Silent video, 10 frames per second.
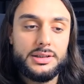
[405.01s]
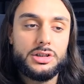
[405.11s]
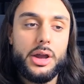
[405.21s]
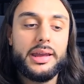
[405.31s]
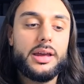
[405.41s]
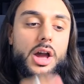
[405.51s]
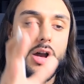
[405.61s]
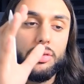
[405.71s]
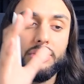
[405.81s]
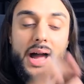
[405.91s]
It's like
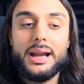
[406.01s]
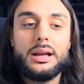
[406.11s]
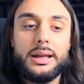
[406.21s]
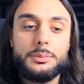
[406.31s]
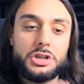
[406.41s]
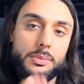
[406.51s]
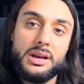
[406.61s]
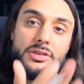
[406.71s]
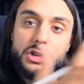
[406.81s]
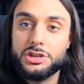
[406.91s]
that clip should have been
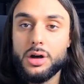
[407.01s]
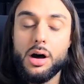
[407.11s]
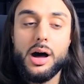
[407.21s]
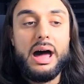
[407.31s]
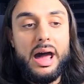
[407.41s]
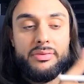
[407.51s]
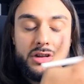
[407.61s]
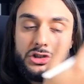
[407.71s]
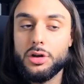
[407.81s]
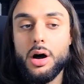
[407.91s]
at the start, and the
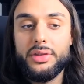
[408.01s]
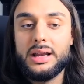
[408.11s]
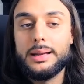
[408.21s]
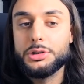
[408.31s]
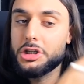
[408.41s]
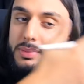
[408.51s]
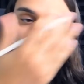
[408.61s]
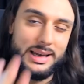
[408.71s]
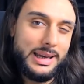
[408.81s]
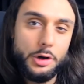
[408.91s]
start of the clip should have been
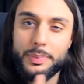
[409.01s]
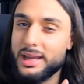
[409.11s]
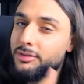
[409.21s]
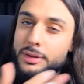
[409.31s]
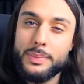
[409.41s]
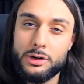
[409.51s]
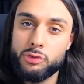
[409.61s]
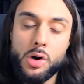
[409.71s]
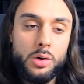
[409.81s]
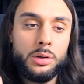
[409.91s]
a little bit in the mid
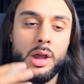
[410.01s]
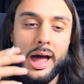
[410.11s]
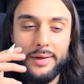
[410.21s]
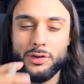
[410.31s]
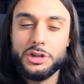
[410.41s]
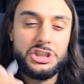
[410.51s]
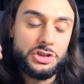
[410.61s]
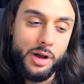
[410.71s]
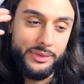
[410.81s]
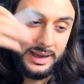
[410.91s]
roll. I feel like she's
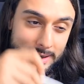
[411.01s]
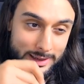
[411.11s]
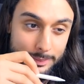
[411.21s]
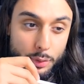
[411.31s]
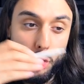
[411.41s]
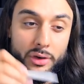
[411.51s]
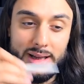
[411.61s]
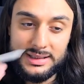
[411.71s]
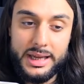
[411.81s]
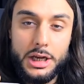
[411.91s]
got the clip
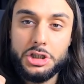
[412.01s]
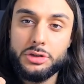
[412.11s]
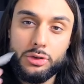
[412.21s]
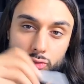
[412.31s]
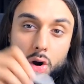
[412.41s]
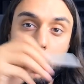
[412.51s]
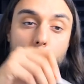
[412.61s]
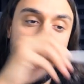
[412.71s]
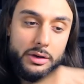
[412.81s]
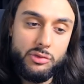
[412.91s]
orientation the wrong
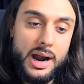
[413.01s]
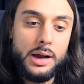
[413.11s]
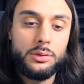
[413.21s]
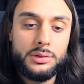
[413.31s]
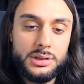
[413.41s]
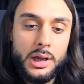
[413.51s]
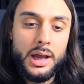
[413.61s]
way round.